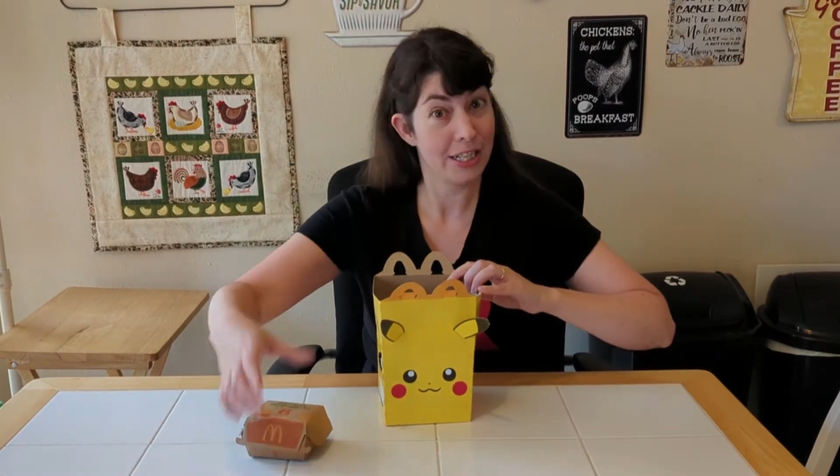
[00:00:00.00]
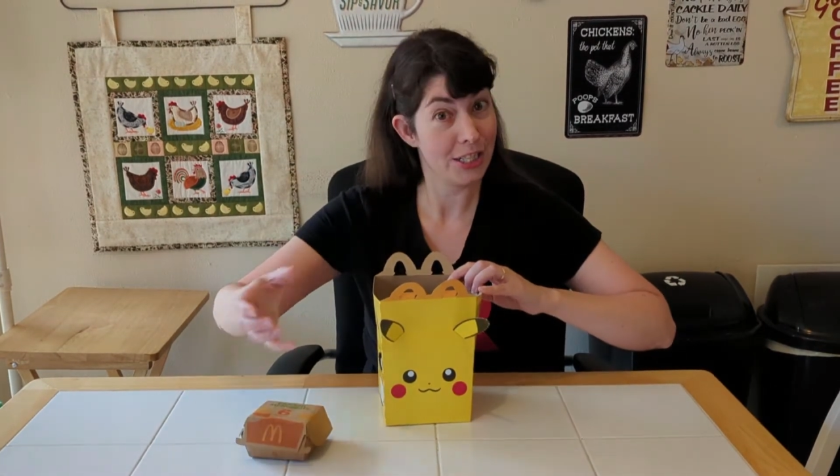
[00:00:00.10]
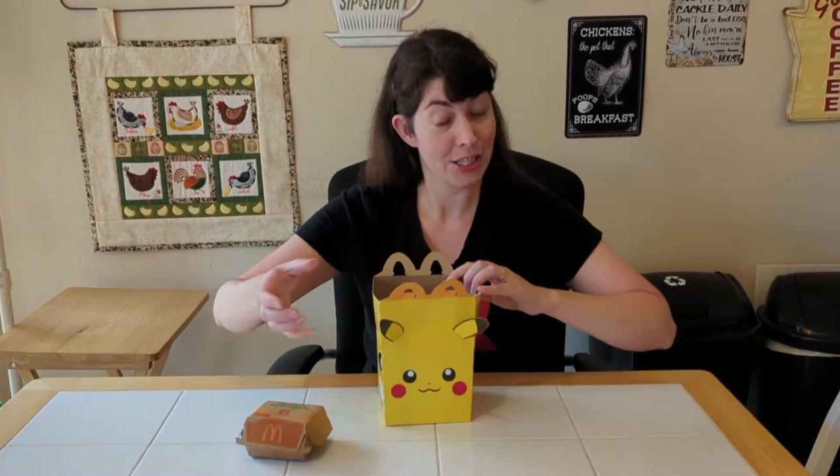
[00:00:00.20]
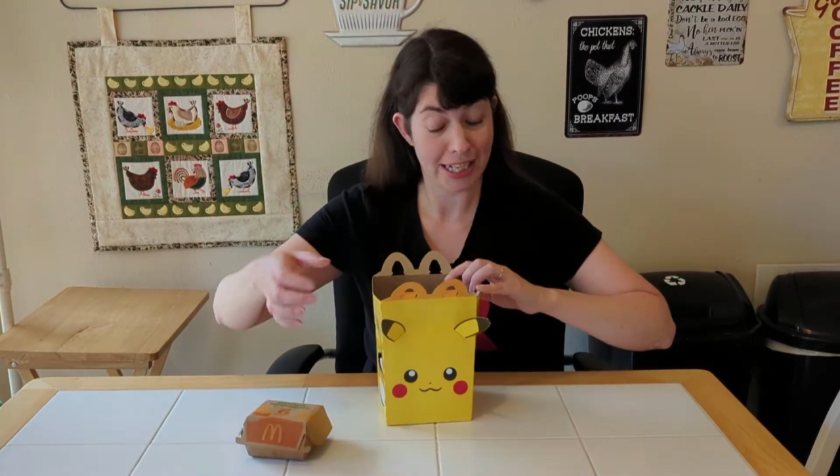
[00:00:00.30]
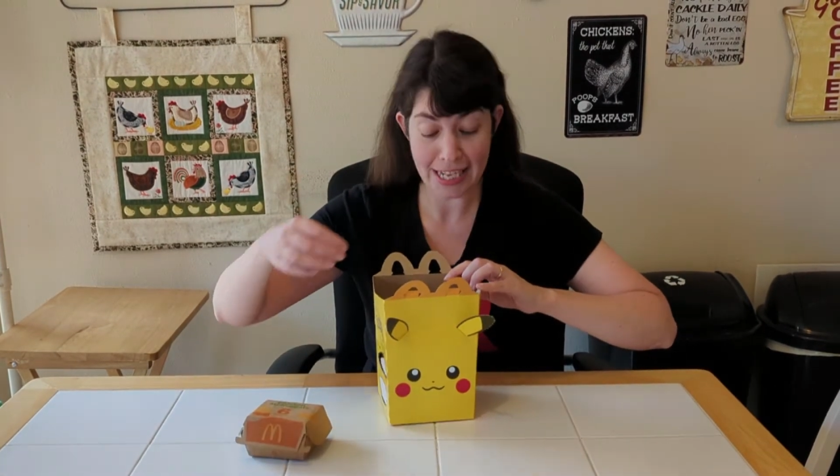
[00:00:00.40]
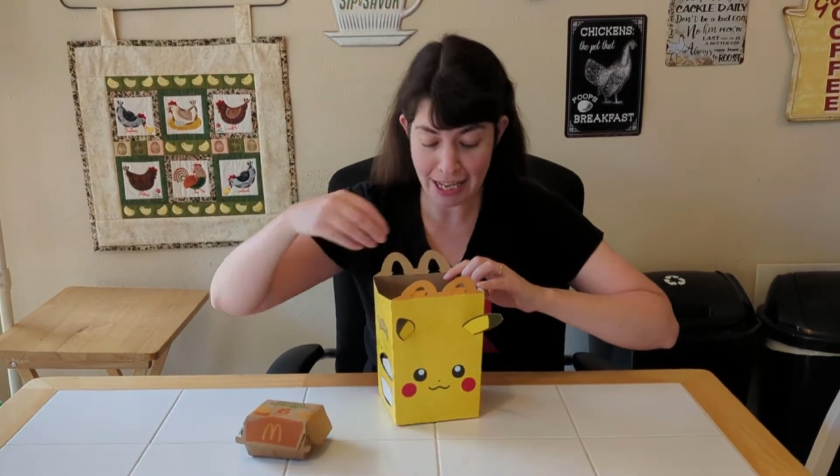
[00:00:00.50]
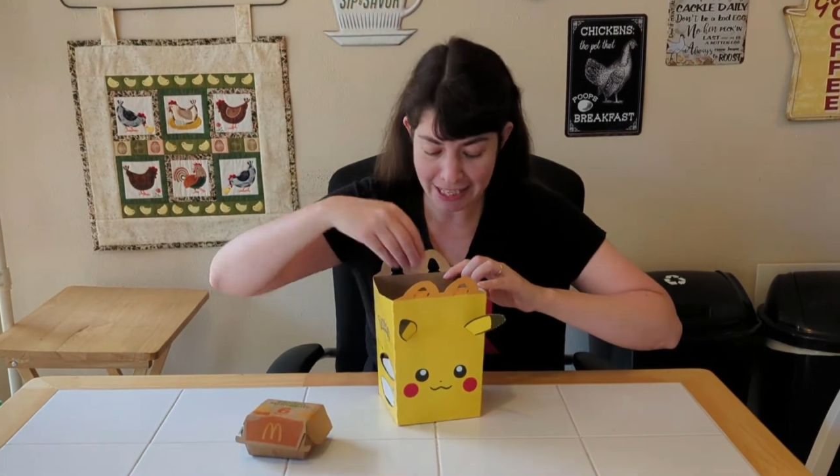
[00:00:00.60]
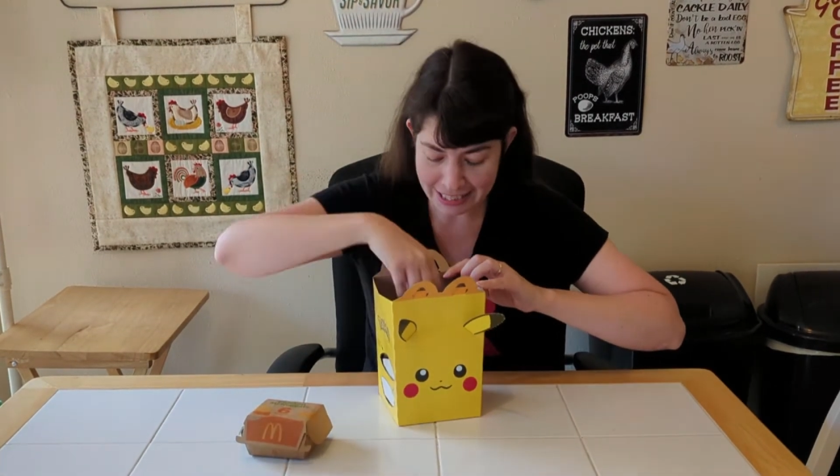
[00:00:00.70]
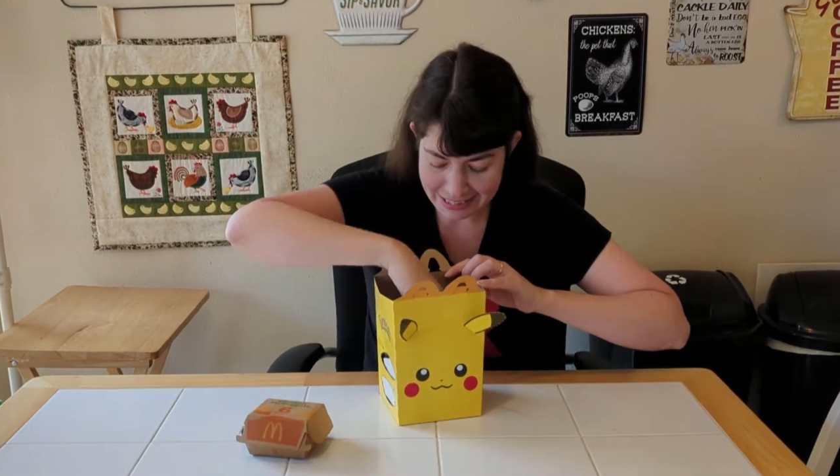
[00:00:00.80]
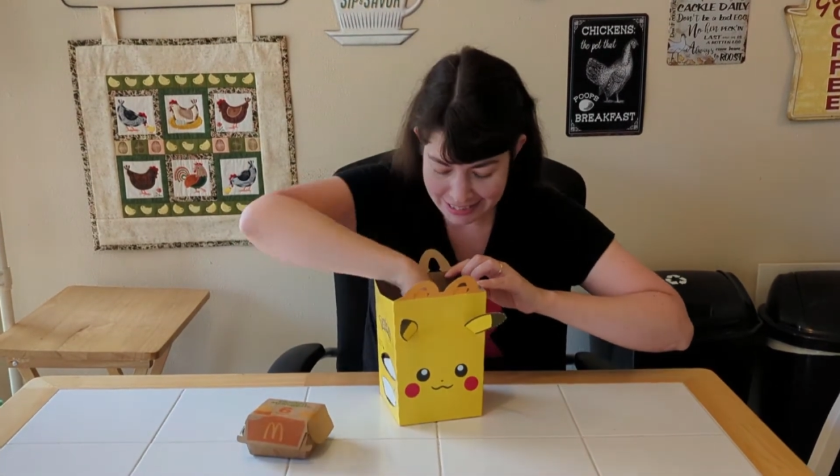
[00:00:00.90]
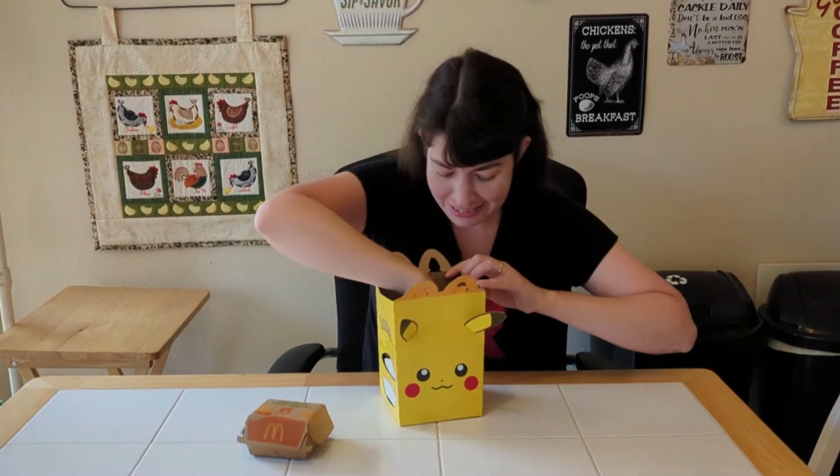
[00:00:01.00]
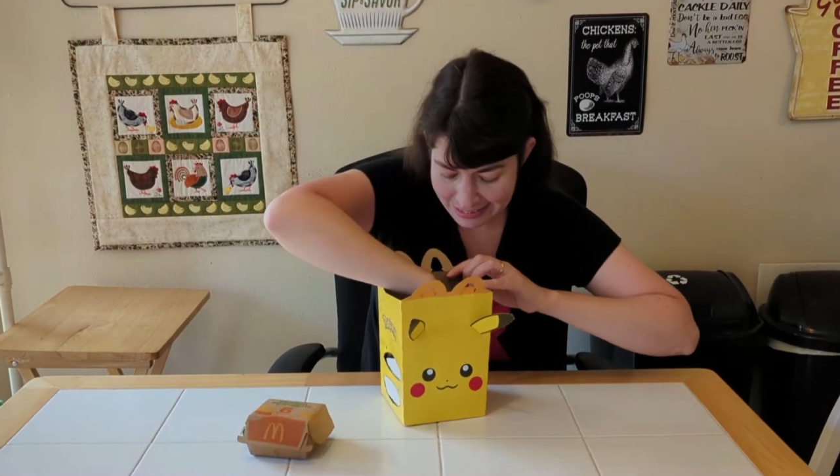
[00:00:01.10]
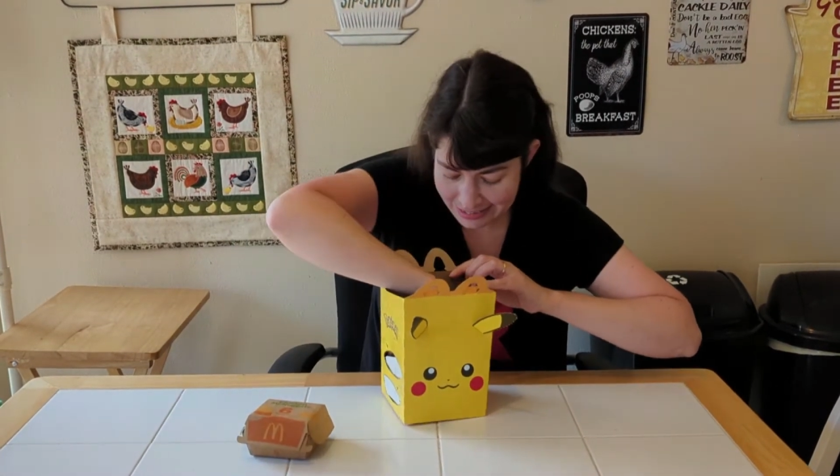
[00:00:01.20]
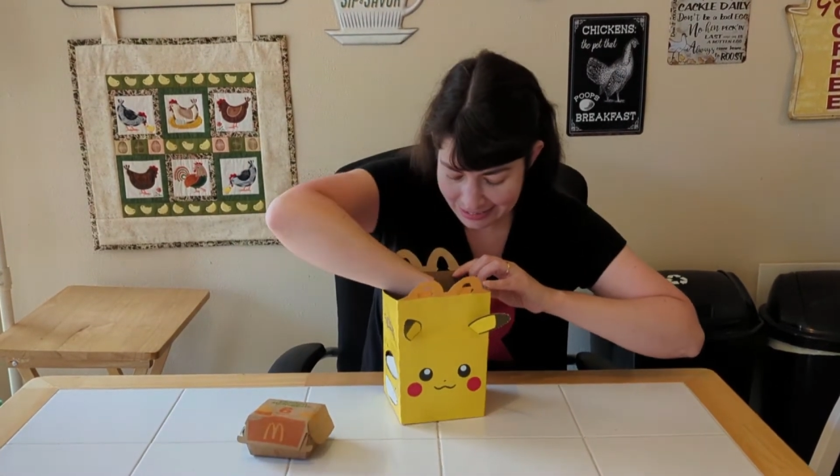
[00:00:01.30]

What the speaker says: chicken nuggets